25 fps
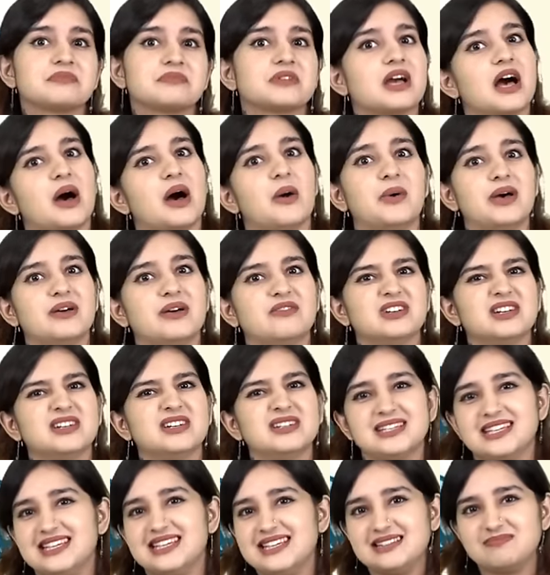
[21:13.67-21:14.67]

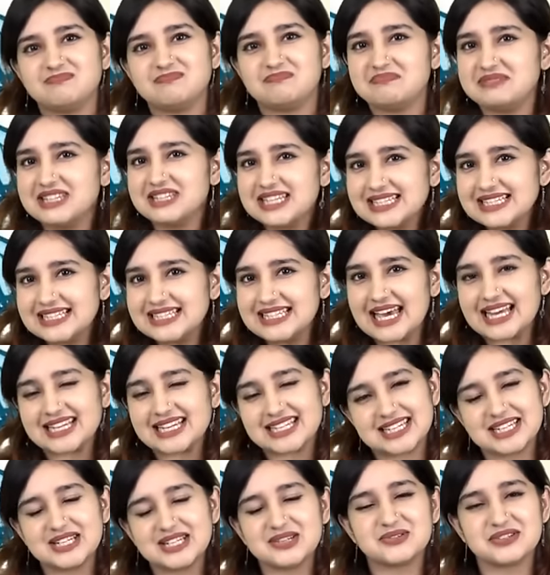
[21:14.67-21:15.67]
However, he didn't
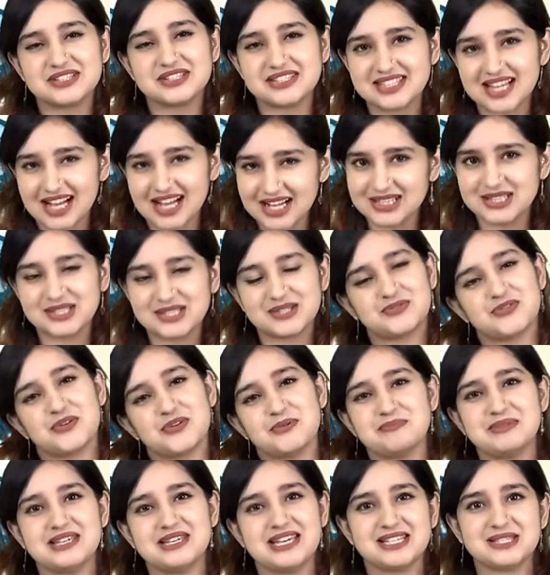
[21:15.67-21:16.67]
get any results
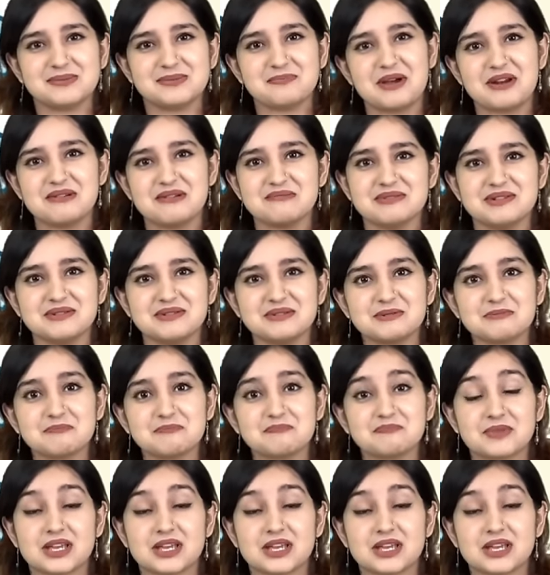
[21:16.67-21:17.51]
from the experiment.